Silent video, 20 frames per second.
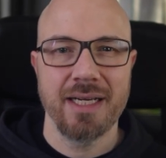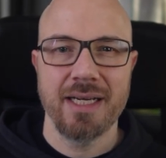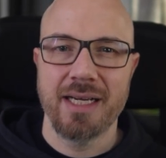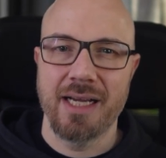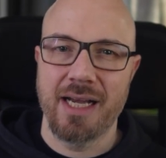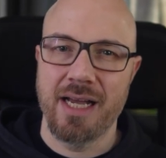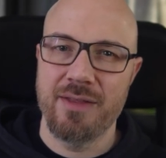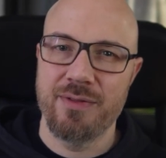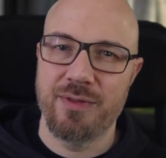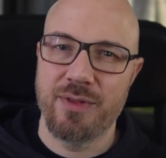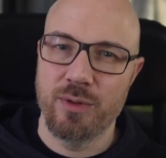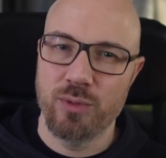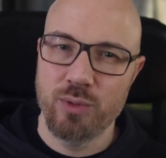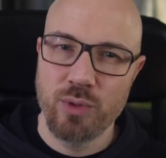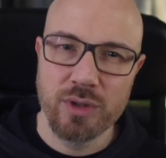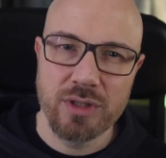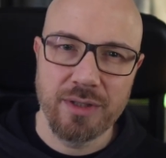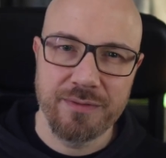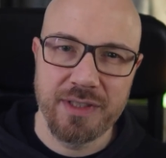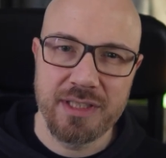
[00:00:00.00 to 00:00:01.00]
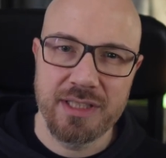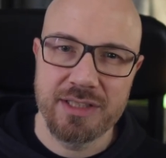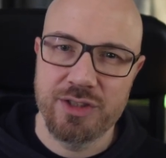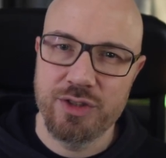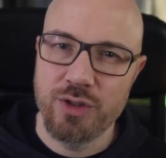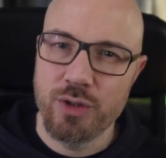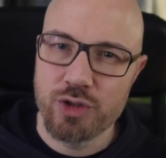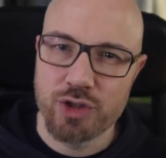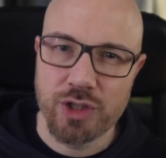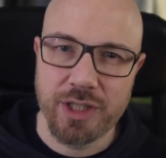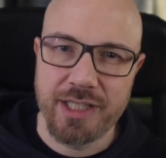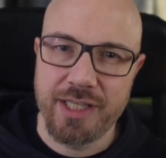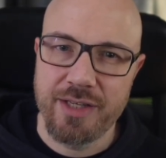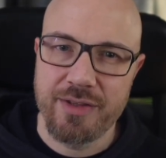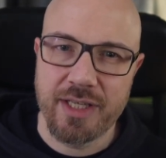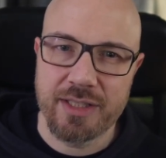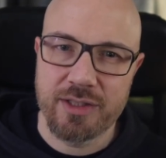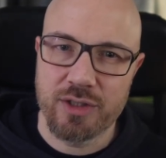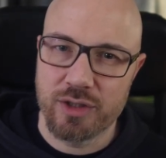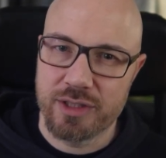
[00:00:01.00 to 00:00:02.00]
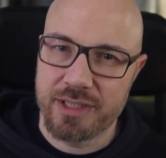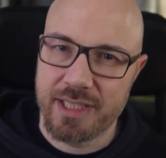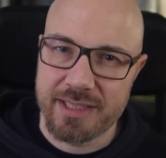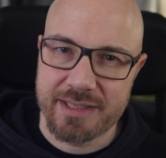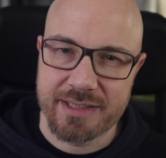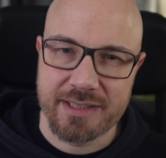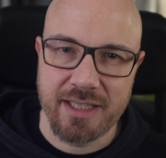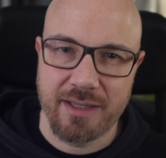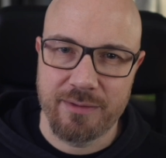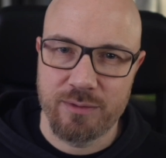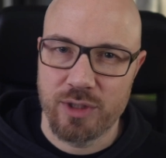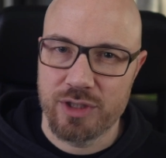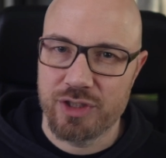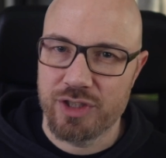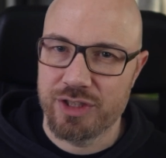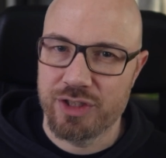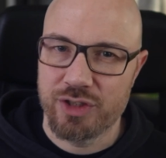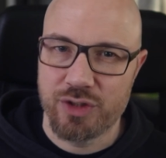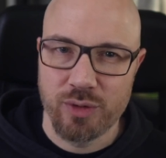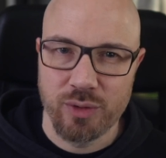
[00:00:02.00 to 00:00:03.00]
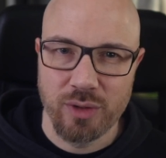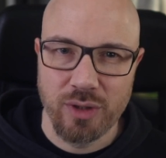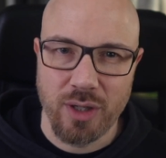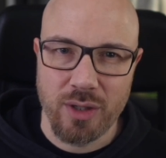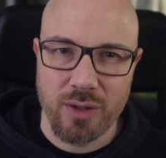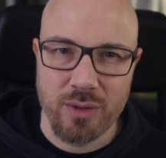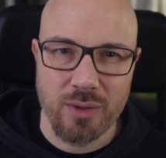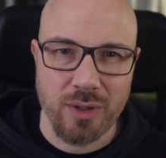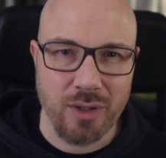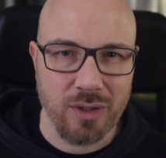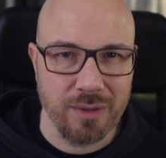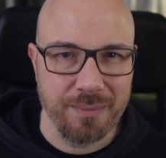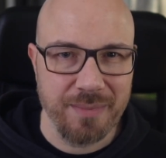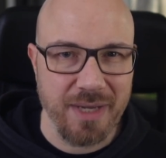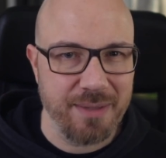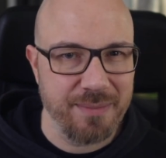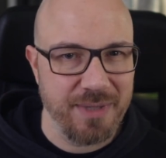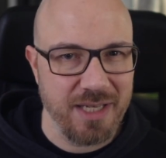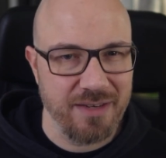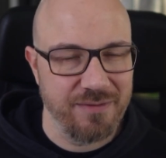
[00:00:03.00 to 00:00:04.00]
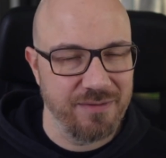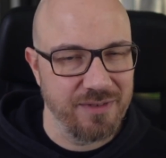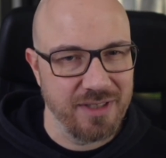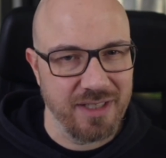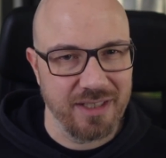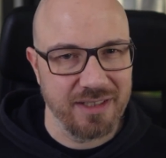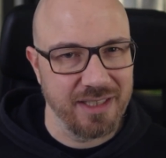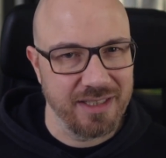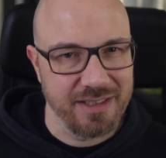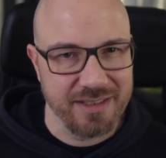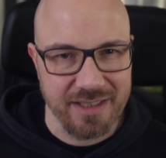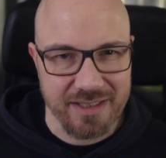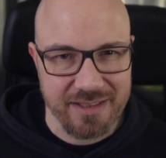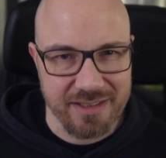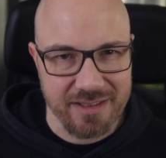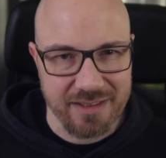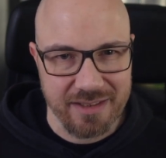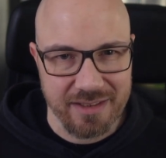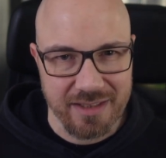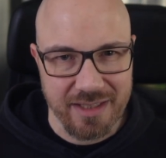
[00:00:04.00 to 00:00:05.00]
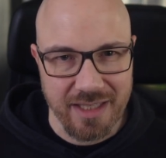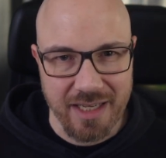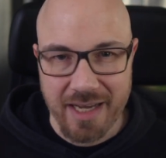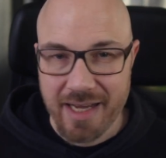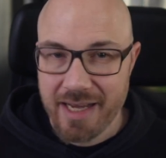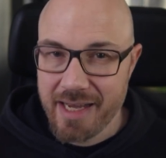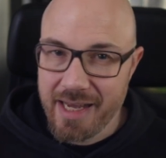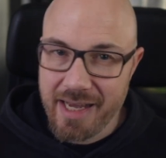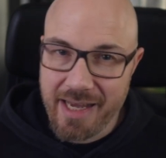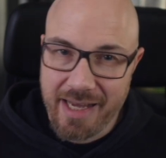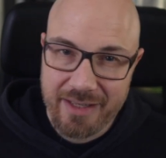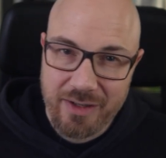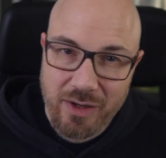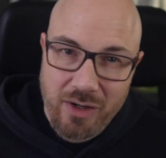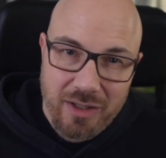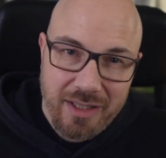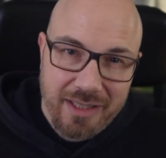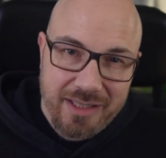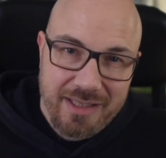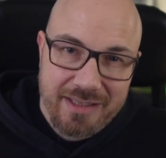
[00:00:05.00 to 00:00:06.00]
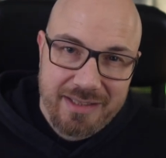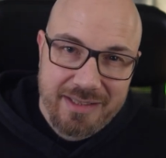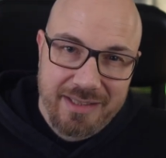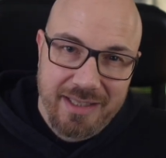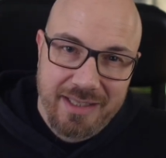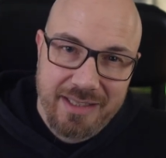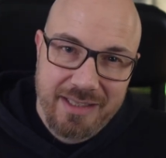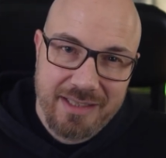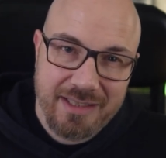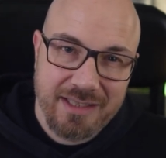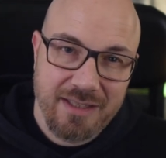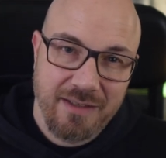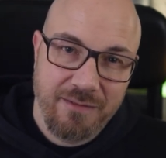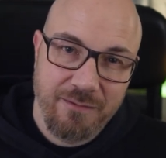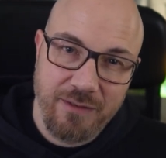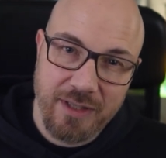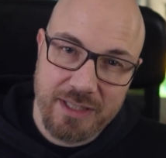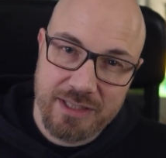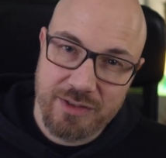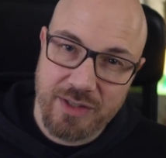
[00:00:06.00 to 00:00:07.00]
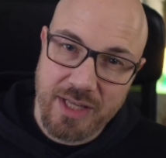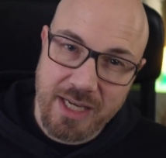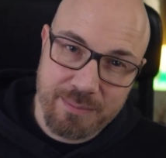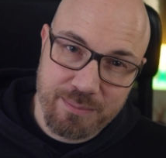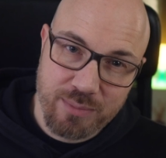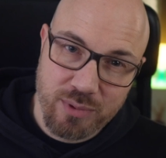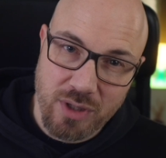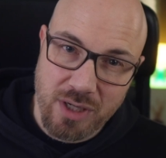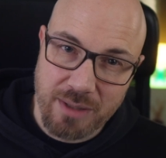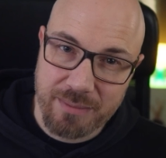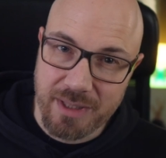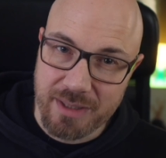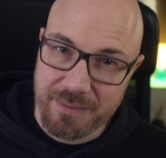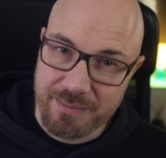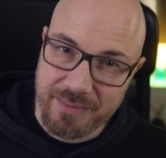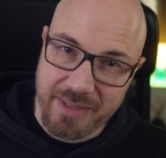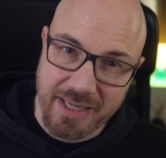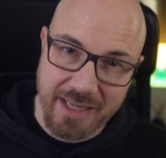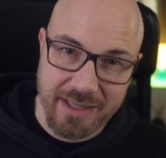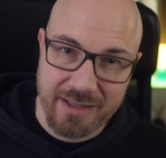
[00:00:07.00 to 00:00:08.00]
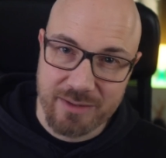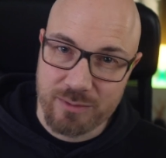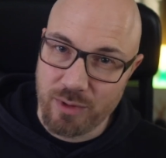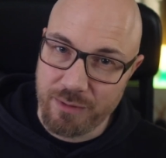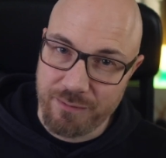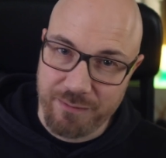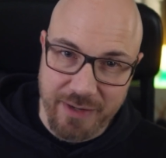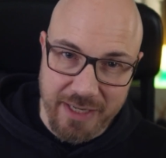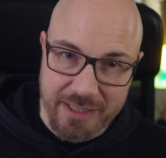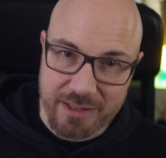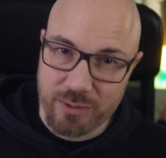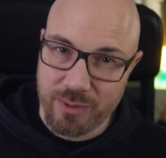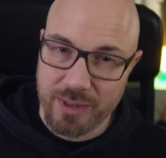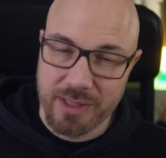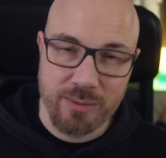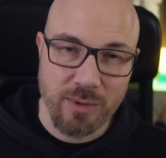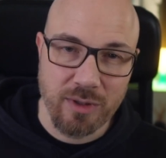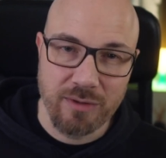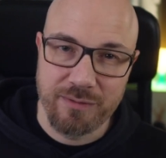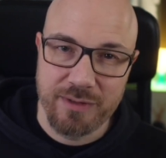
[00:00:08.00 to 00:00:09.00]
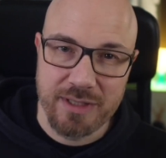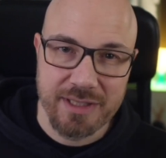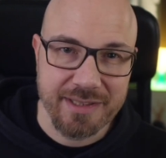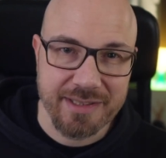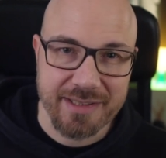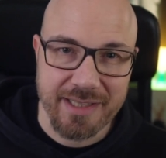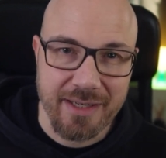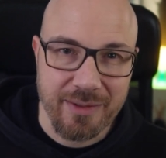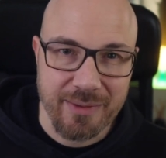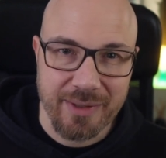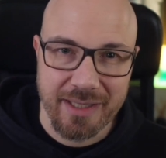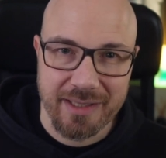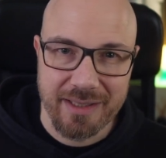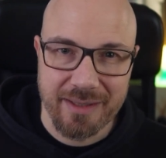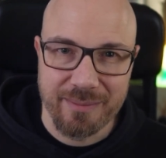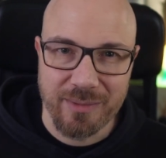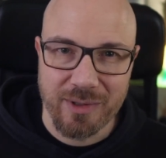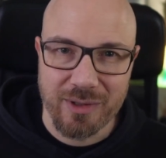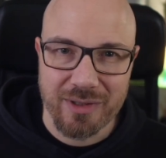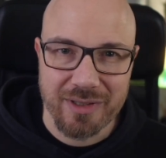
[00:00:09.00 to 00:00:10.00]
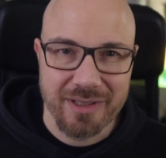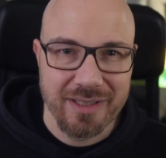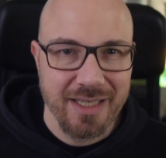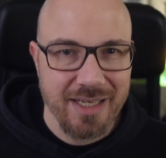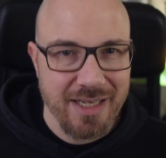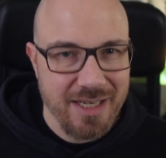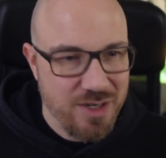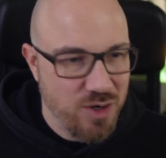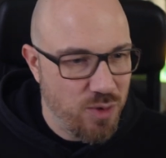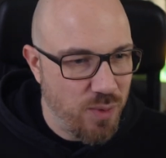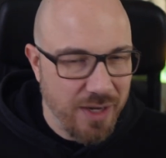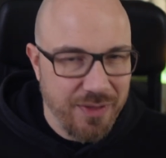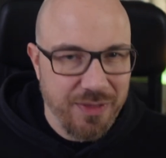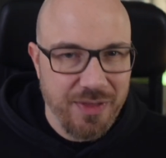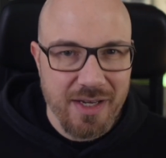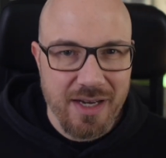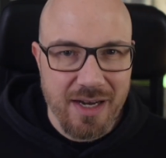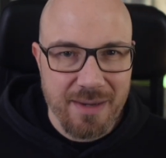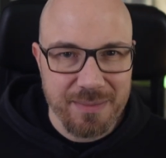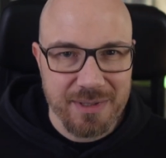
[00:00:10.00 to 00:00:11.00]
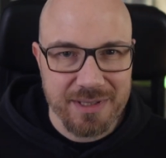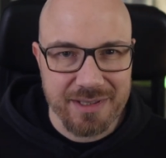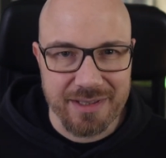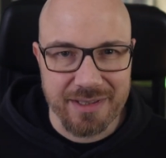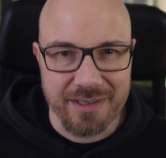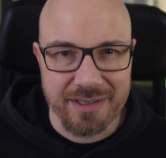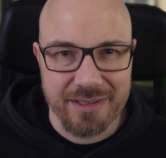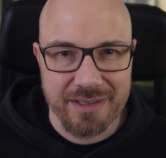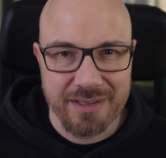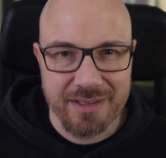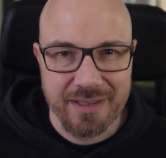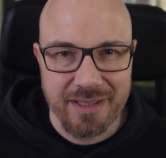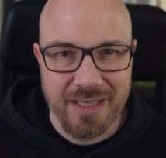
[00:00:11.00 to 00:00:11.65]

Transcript: And the root of it is usually that your test coverage is too low or maybe even non-existent. And all I can say is fix that problem and refactoring won't feel scary anymore. Quite the opposite.